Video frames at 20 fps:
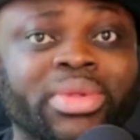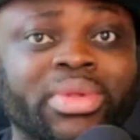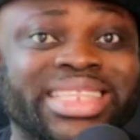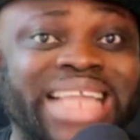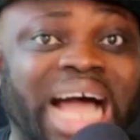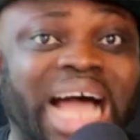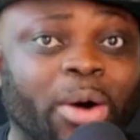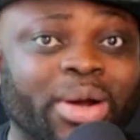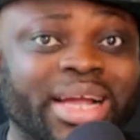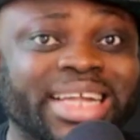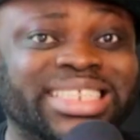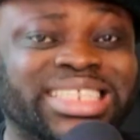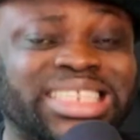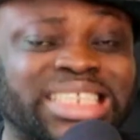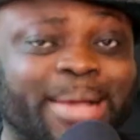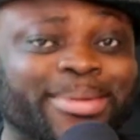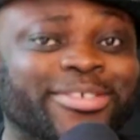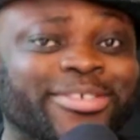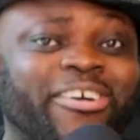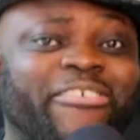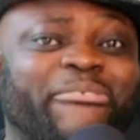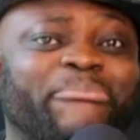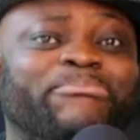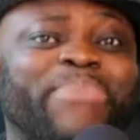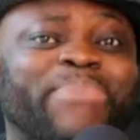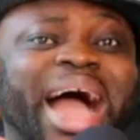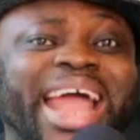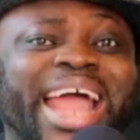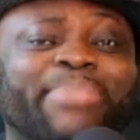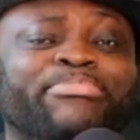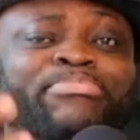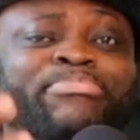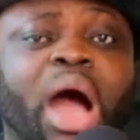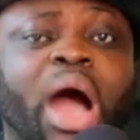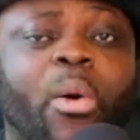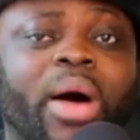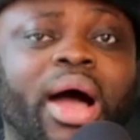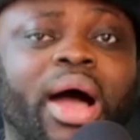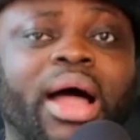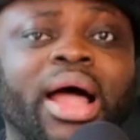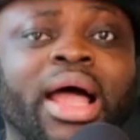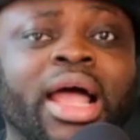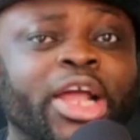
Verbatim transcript: down in terms of buying power.